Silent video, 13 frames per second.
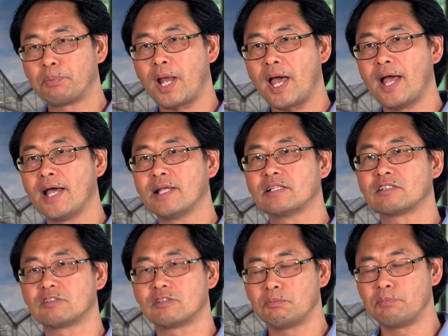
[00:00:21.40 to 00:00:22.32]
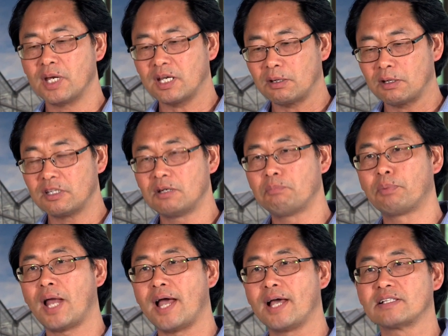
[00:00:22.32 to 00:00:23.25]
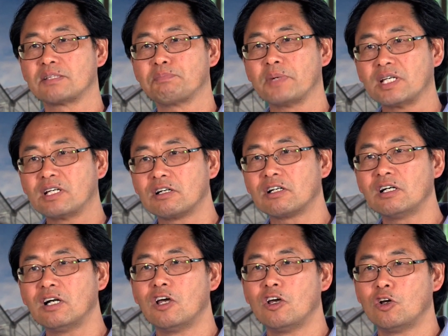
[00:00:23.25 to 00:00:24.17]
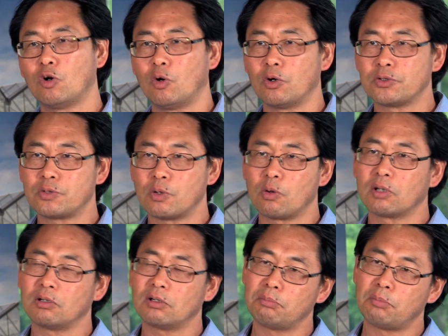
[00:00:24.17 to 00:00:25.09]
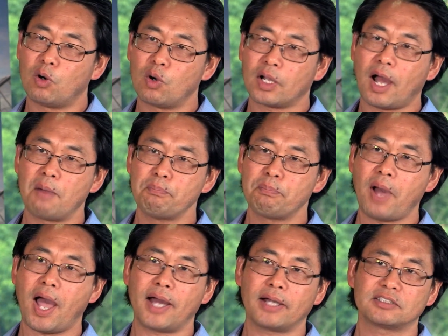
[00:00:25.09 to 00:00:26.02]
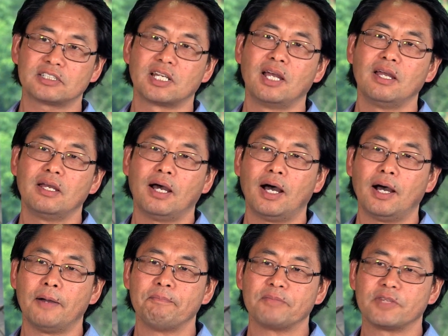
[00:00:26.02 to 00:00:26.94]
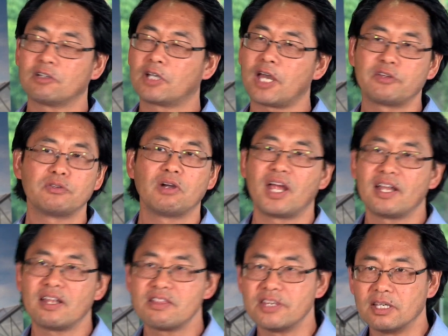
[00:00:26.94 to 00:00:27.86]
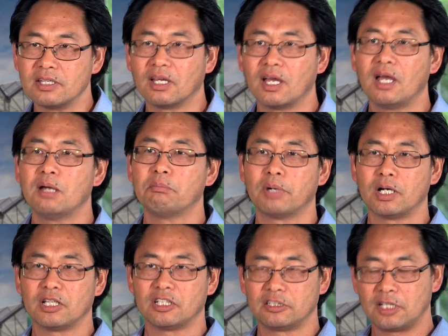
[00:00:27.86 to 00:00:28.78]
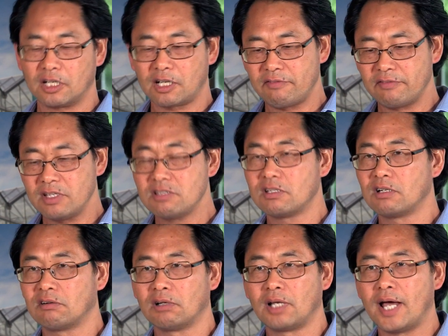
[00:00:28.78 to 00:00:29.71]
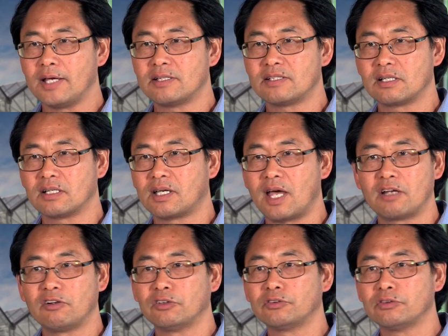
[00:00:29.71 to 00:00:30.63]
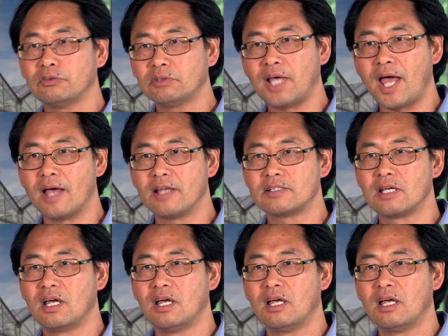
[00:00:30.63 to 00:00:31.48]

plants to make the plants bigger or shorter, more compact. You can do anything, but the conventional light cannot do that.